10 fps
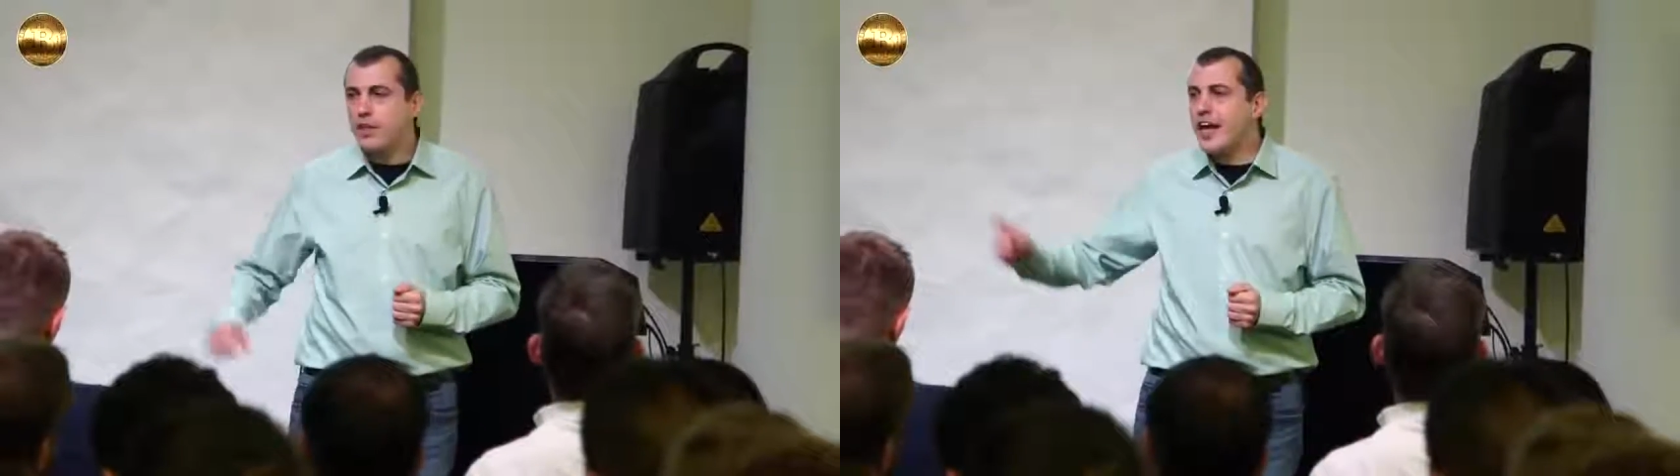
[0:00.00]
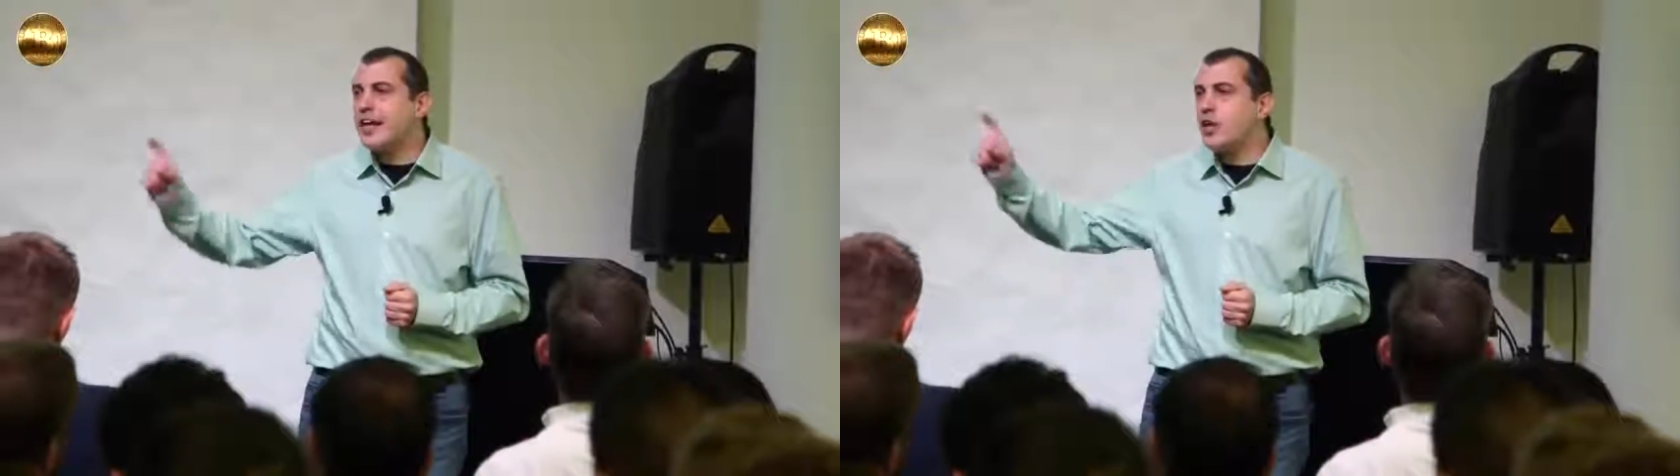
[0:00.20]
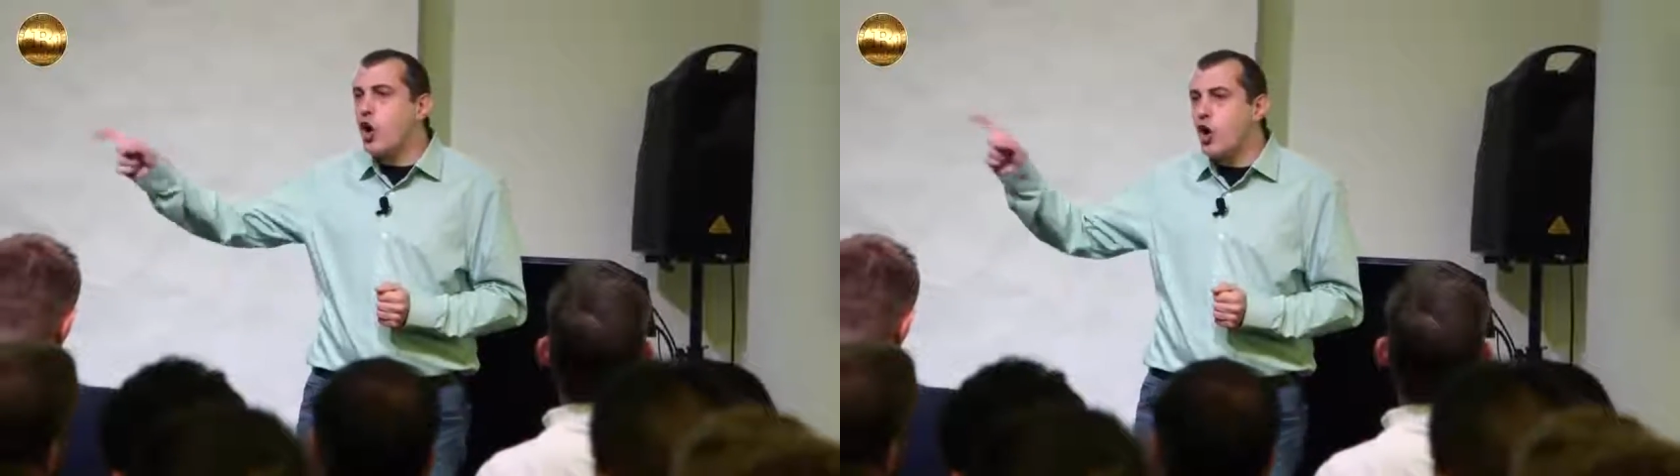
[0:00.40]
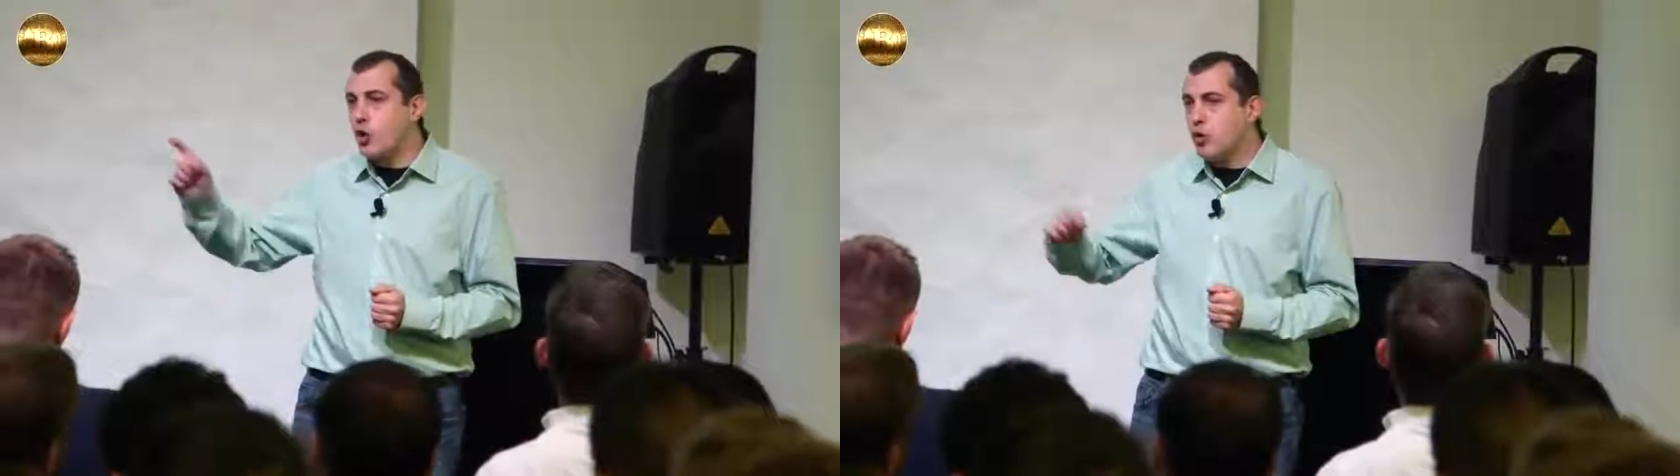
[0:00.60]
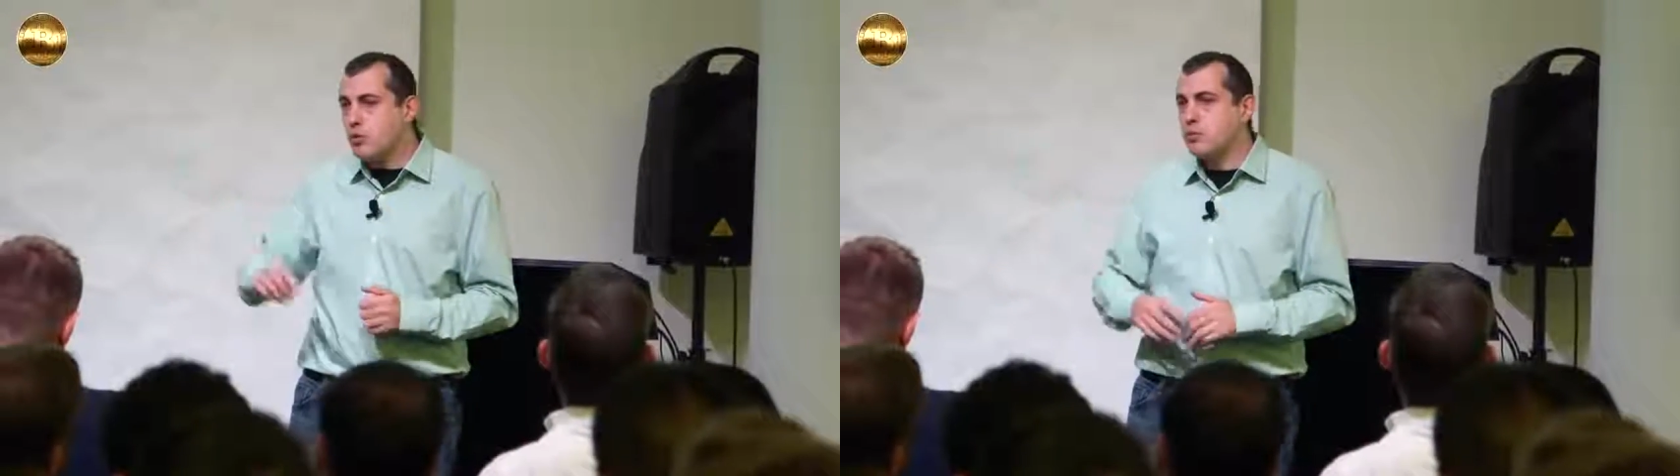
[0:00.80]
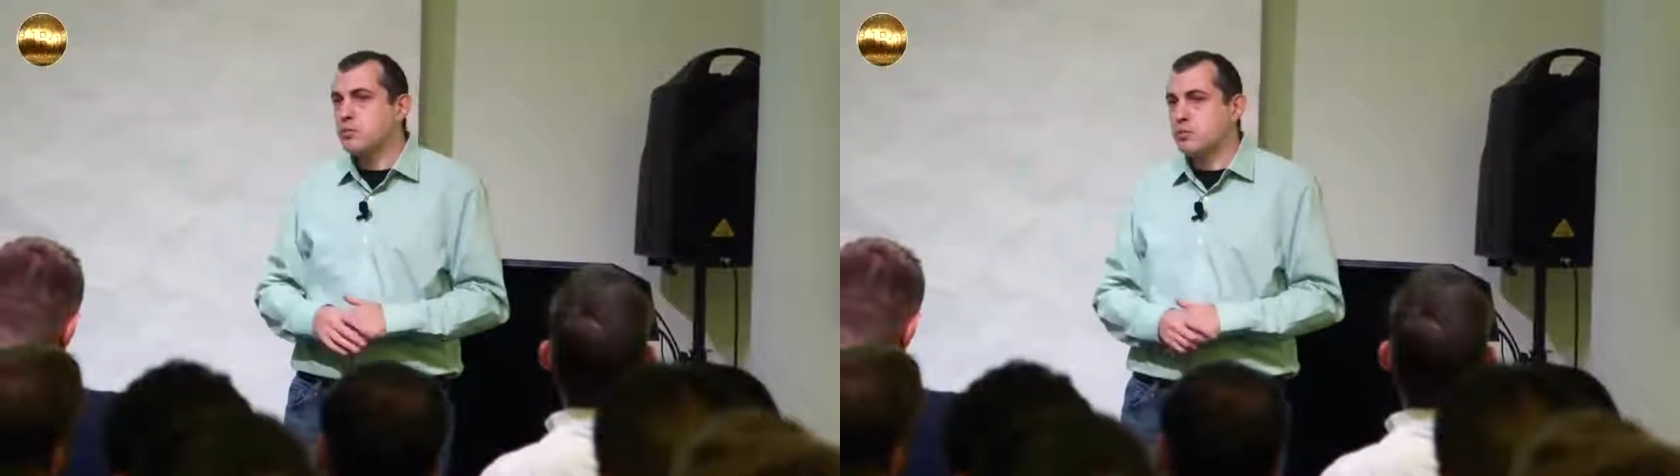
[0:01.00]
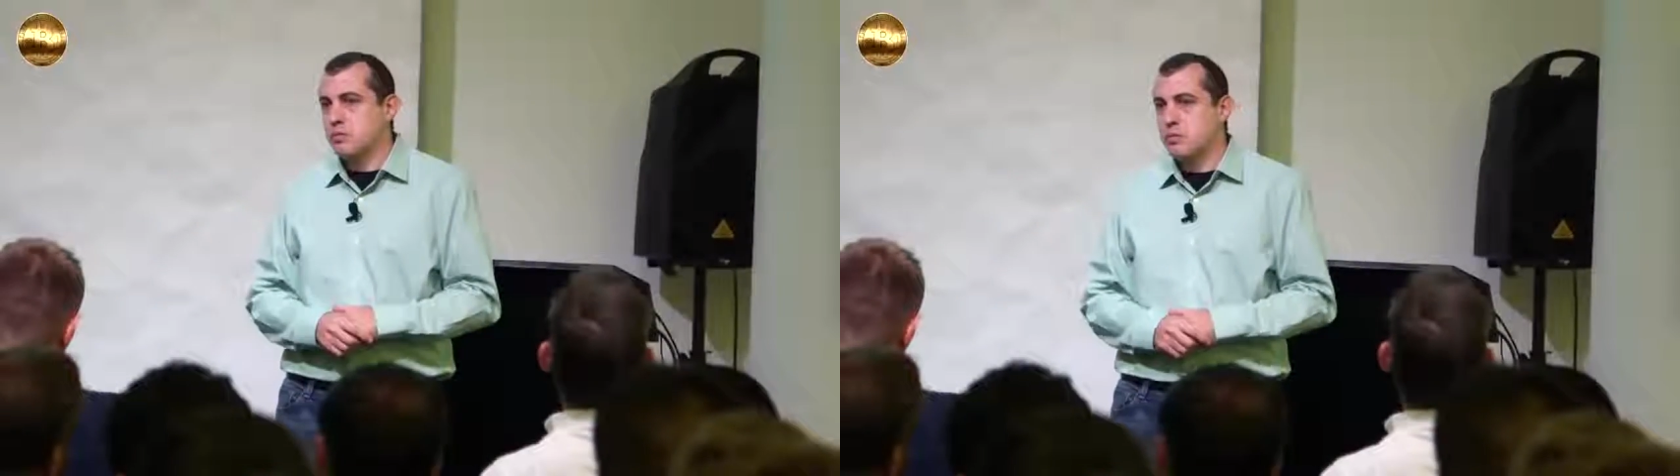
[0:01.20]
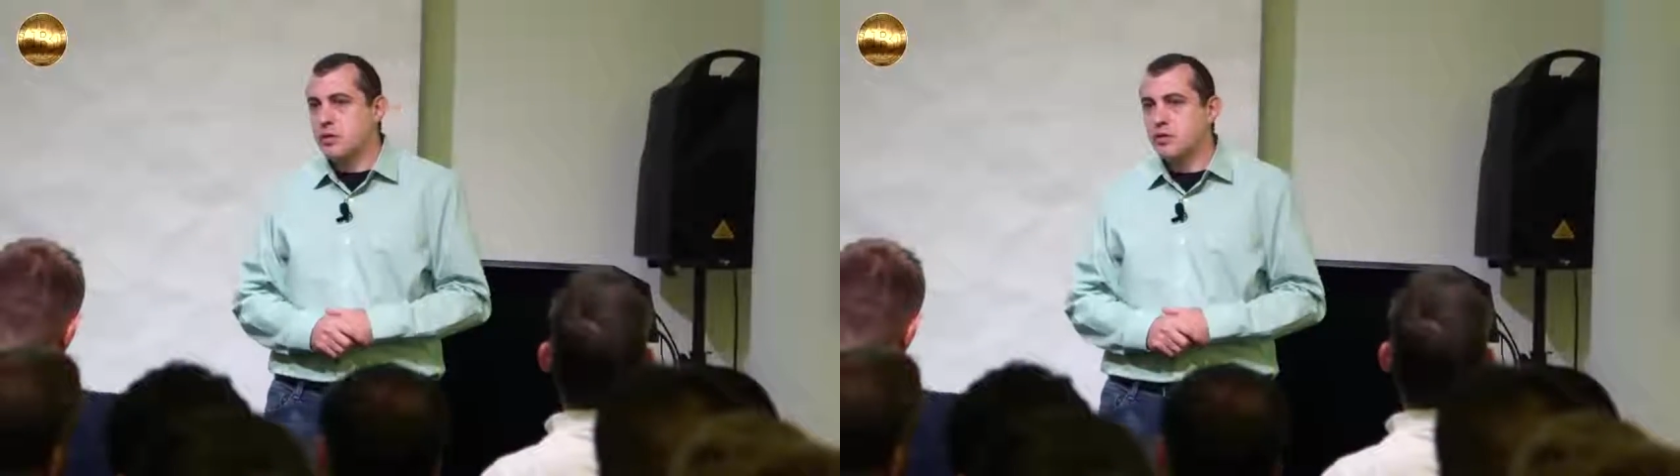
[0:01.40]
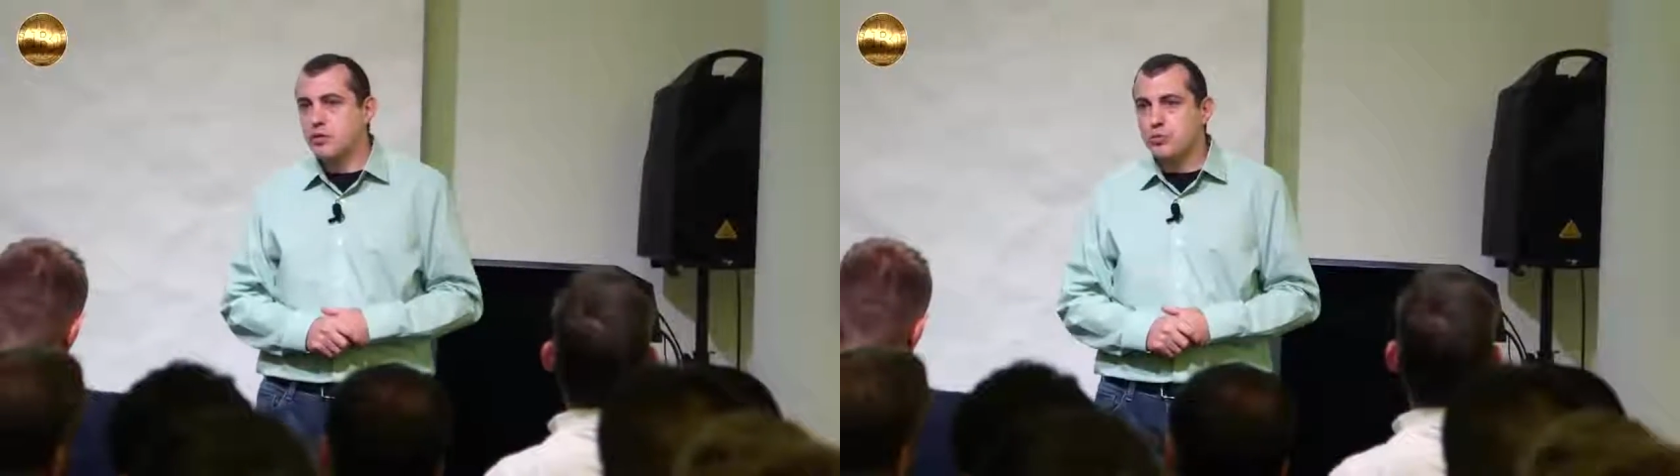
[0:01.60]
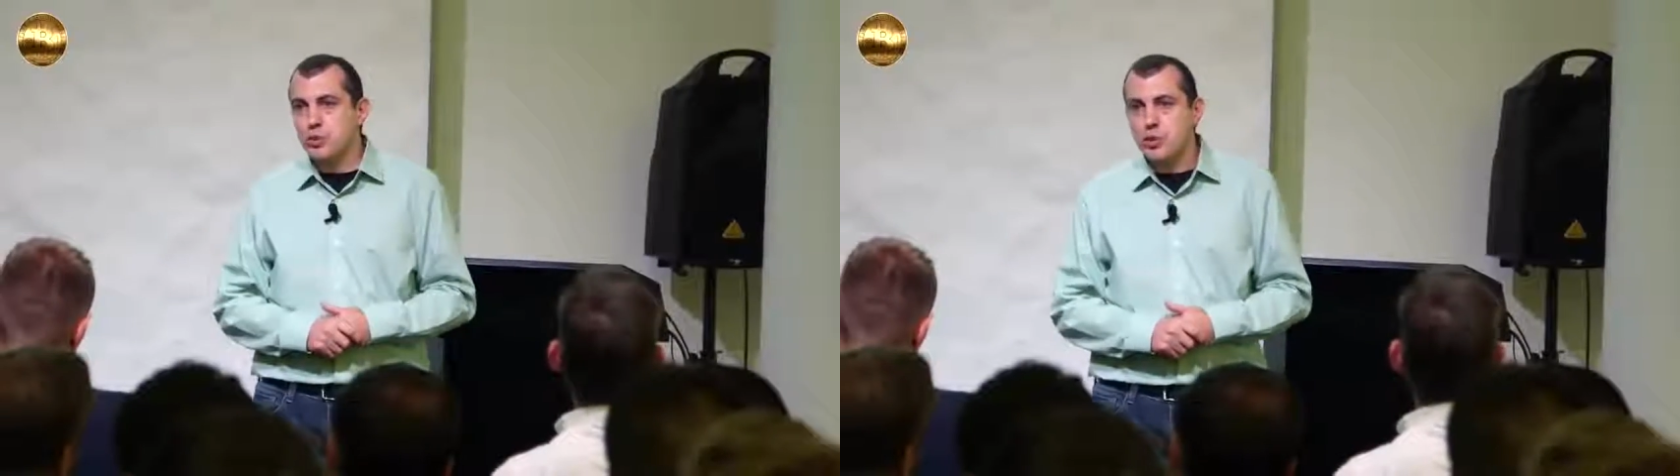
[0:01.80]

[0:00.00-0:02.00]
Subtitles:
They know the